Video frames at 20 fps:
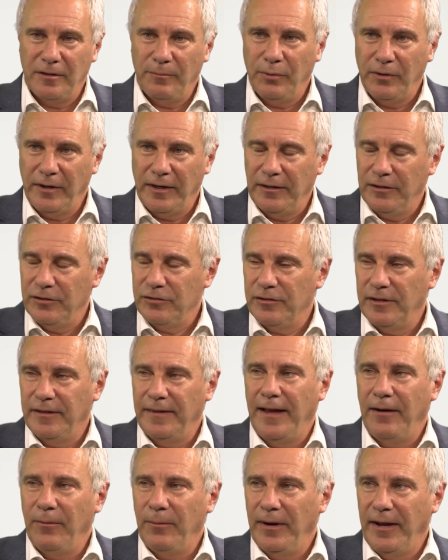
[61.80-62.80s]
to the book industry
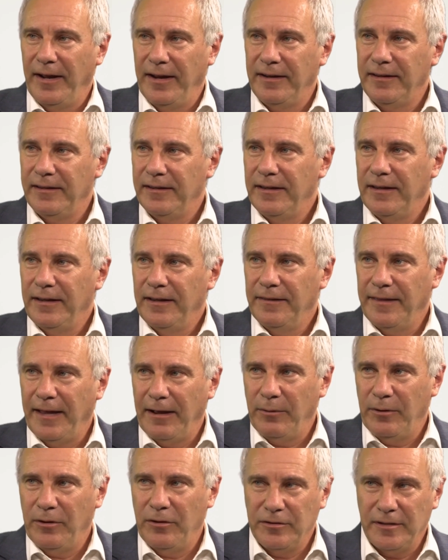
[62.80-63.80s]
that way.
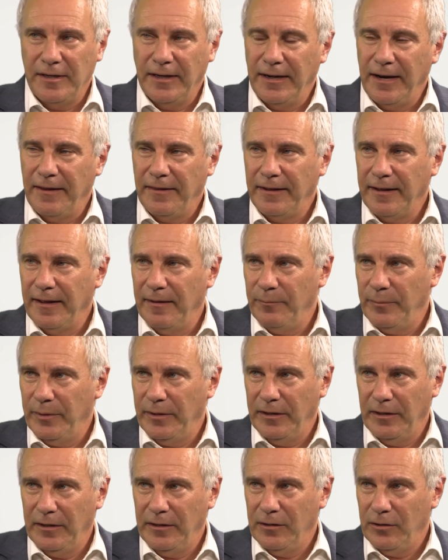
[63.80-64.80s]
They were using another
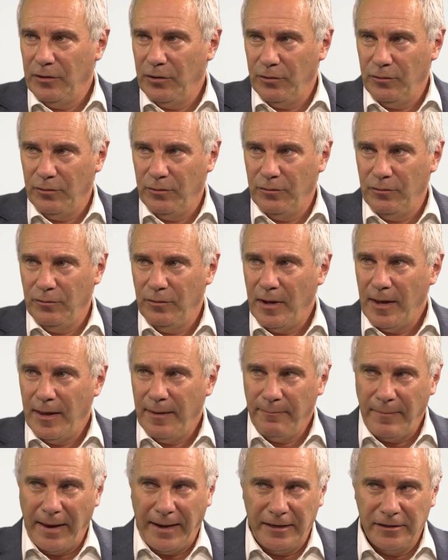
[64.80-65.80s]
company who
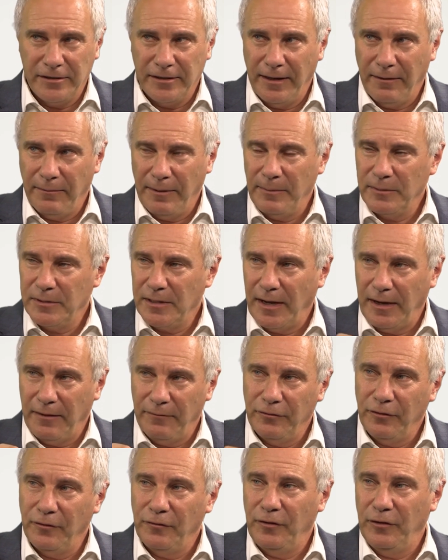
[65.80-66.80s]
managed their website
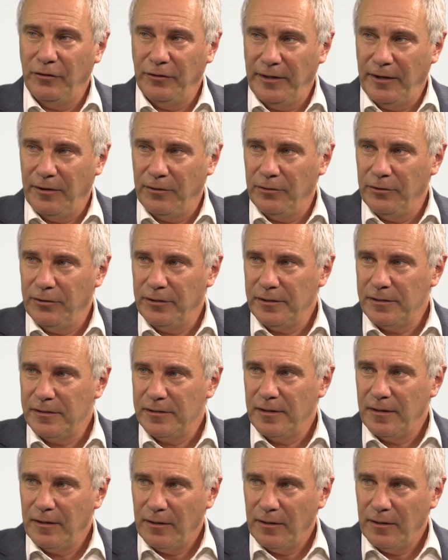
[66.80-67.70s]
and fulfilled their orders.